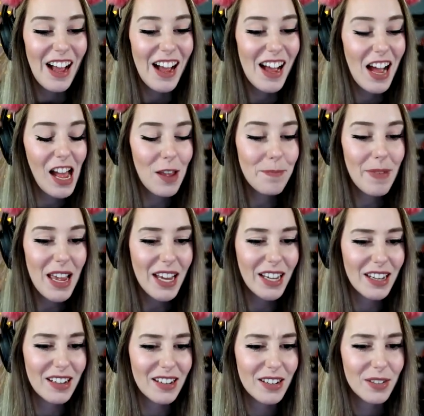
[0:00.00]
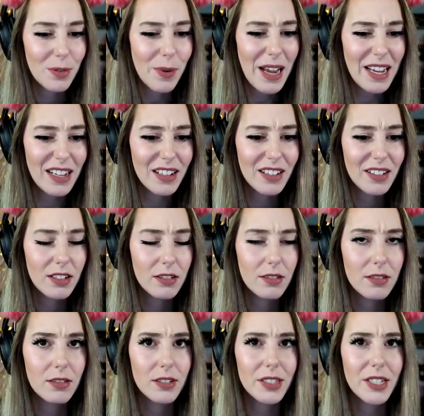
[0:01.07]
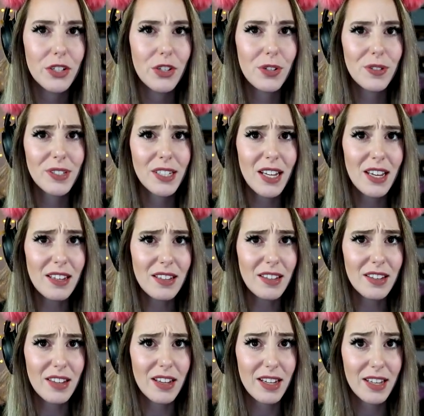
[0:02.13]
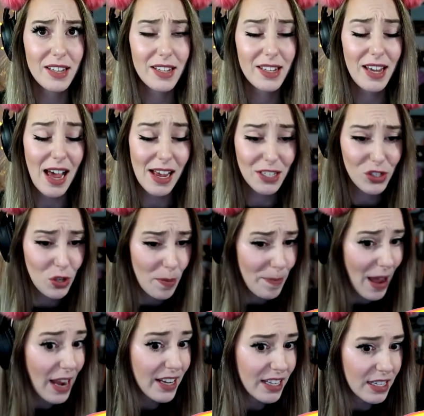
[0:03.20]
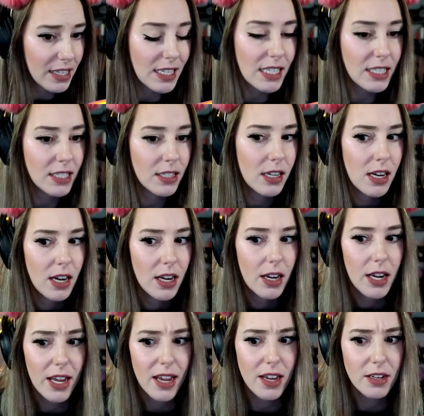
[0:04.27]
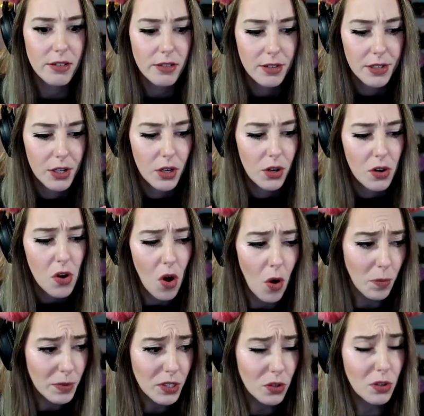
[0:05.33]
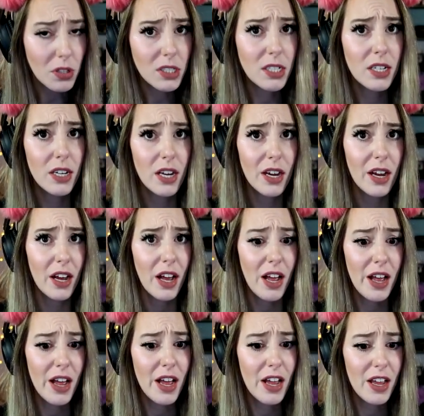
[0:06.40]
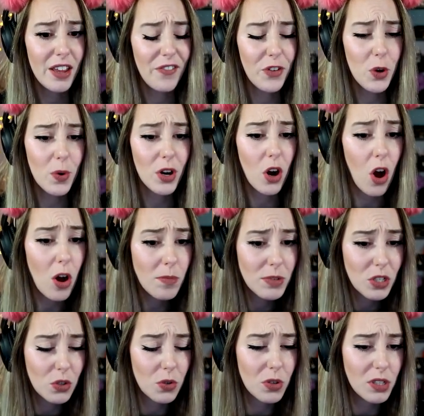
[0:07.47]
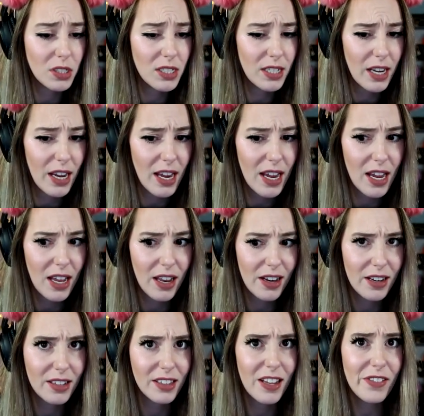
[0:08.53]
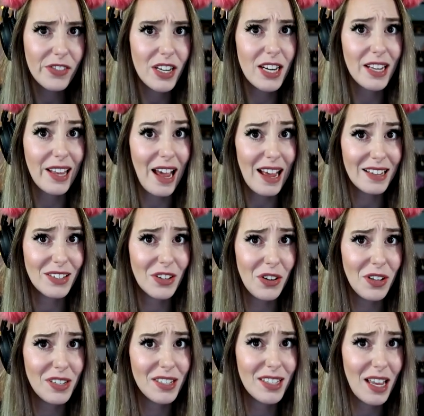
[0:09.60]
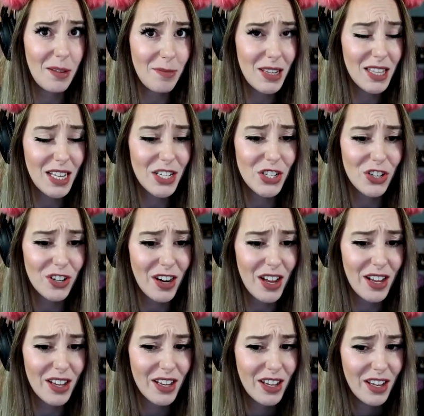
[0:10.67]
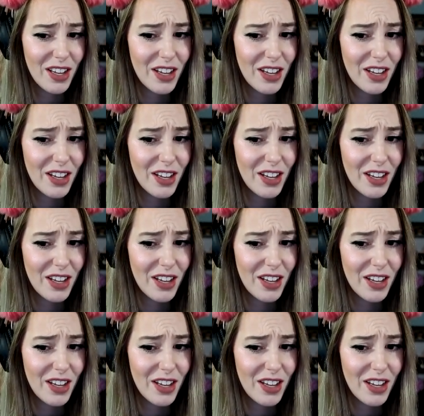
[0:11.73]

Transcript: Uh, I'm Megan. Wait, did you say the castle back east? And homeschooled? Uh, if you were homeschooled and lived in a castle, does that mean that you're a...